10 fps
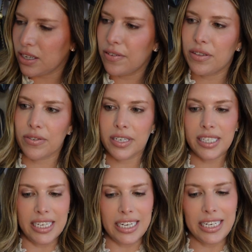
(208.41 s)
off the
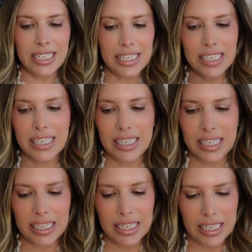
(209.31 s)
receipt.
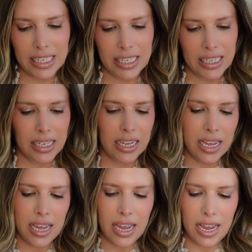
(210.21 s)

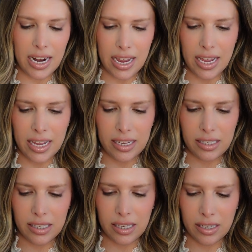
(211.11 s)
It
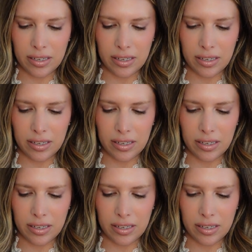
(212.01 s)
is